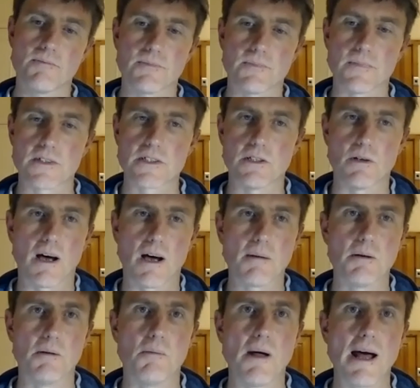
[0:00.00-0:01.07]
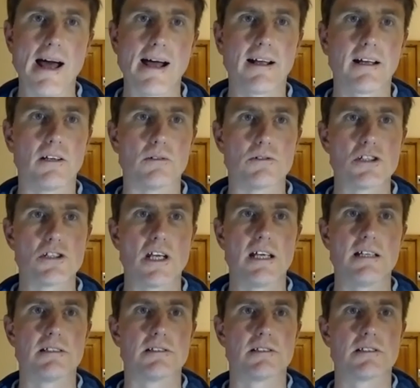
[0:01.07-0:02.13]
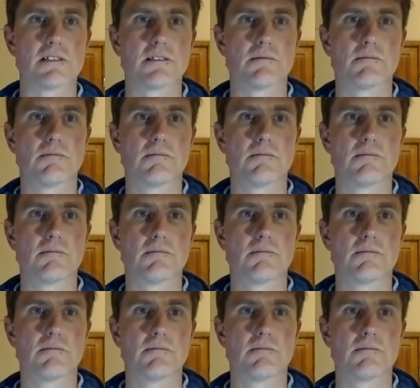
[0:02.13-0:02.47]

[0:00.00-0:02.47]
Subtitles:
into your upper back, your chest.